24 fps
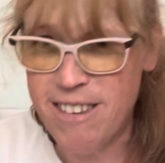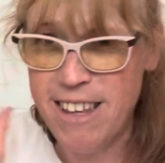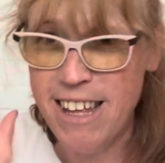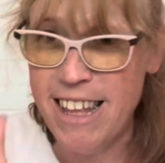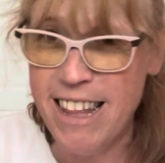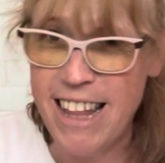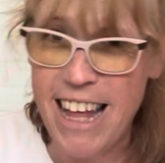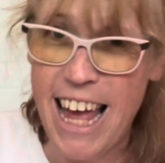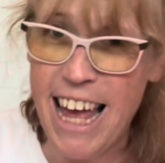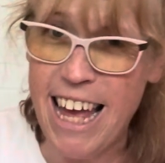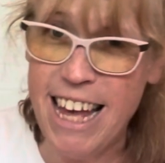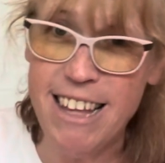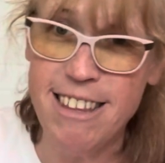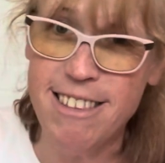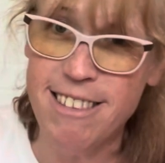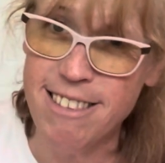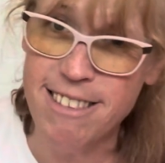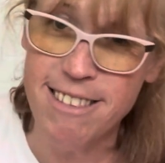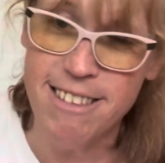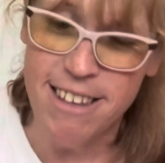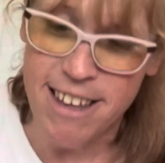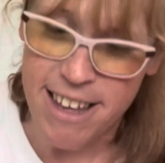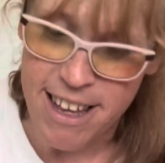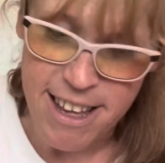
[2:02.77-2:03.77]
today's
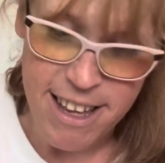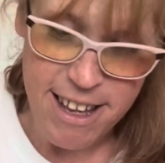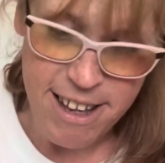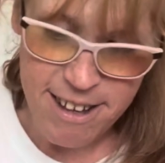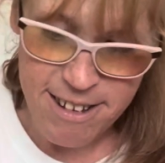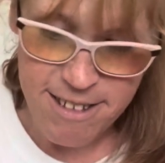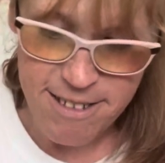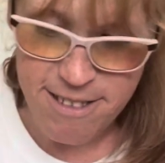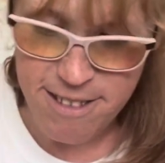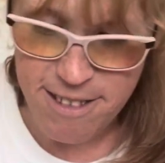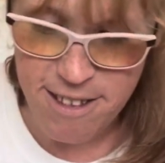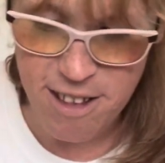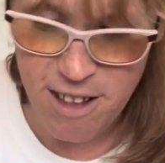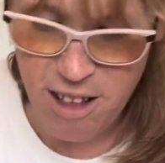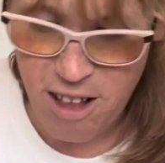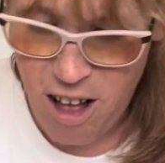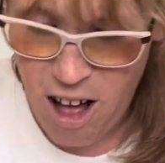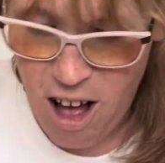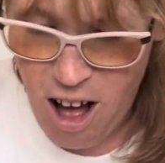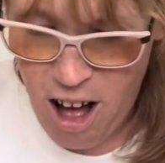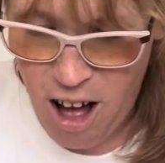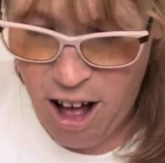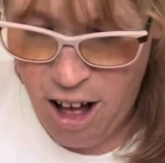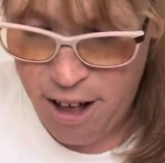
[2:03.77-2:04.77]
little
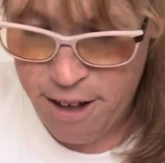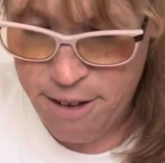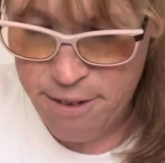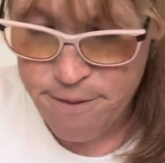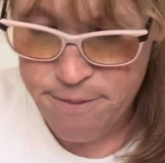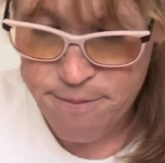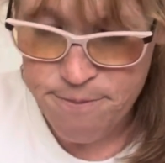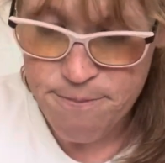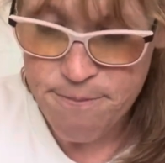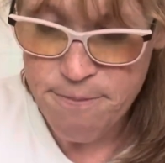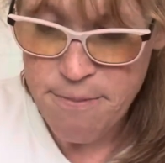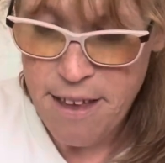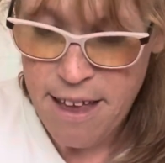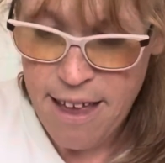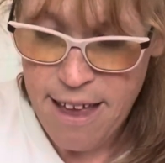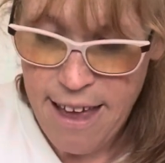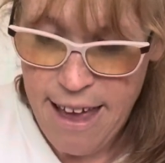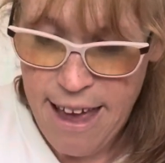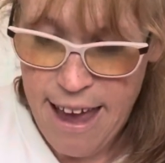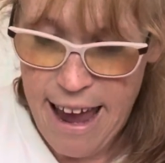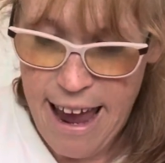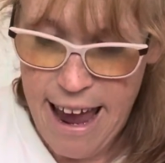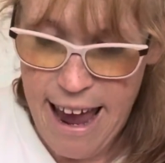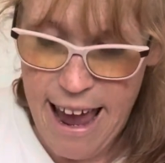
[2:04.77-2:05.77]
haul.
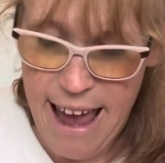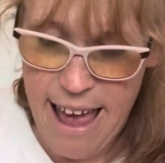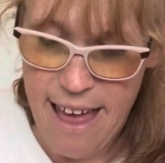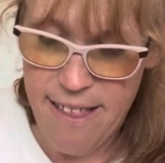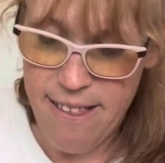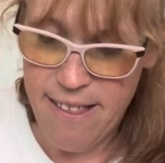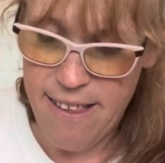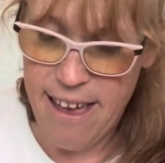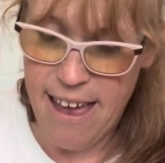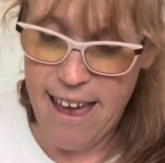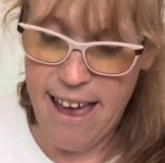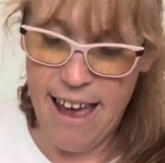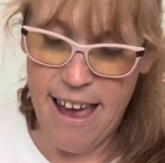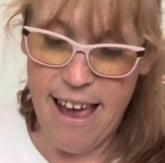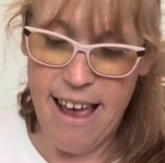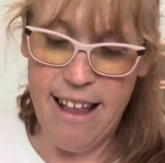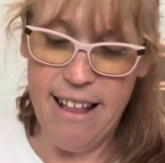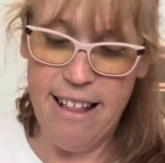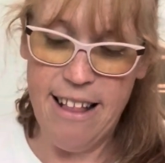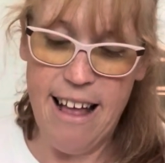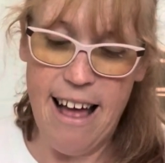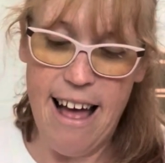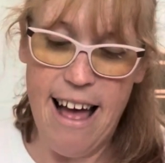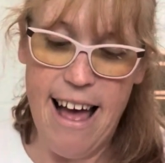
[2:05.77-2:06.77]
And
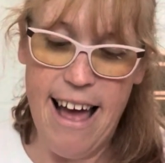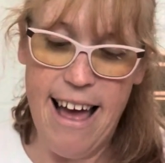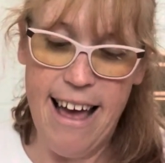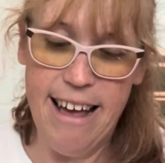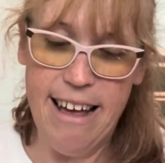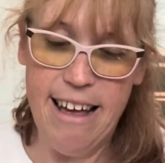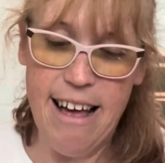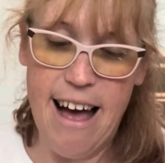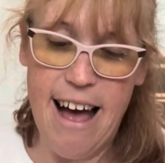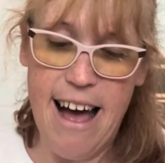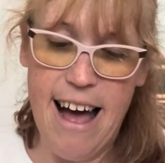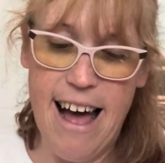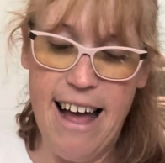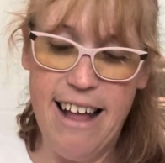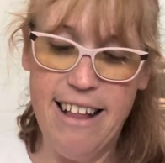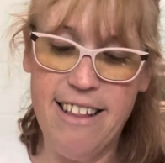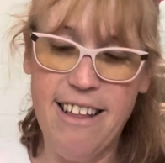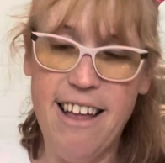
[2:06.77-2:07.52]
then I got